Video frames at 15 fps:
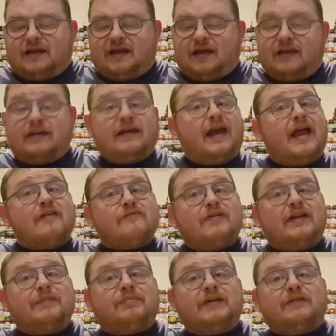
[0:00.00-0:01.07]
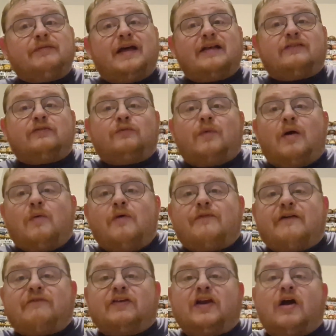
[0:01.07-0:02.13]
And again, really pleased with that. So it's well worth
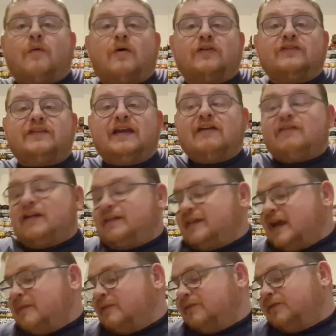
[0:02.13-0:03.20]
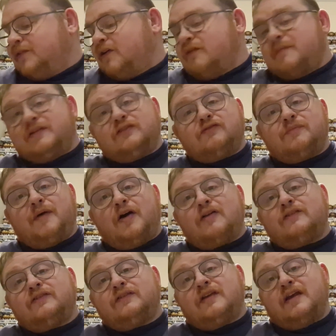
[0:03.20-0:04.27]
having a go on Zinga Entertainment for a mystery
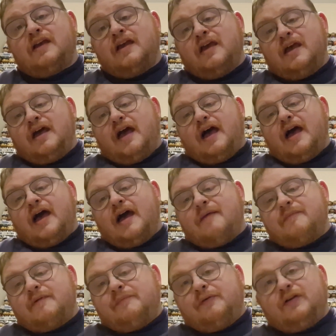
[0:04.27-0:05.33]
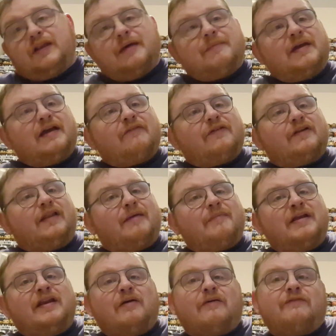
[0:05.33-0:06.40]
box. But let
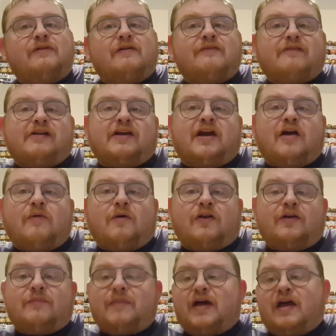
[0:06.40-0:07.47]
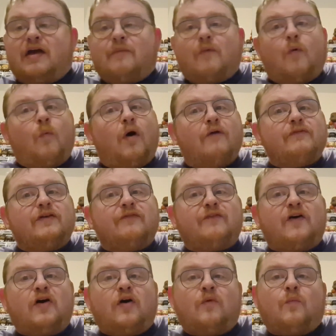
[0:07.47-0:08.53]
me know, have you ever had a go on them? What have you
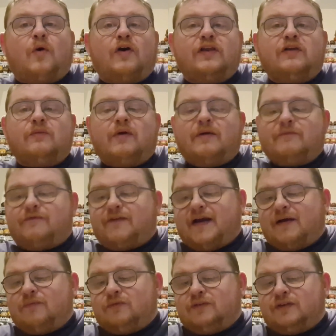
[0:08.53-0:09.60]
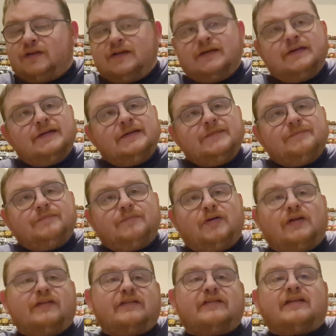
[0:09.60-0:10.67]
thought and what you found?
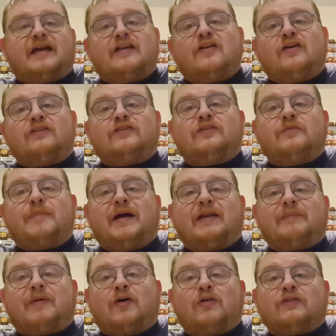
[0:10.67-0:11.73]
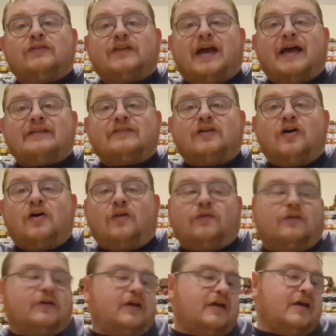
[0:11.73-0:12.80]
But as I say, not too bad a box at all.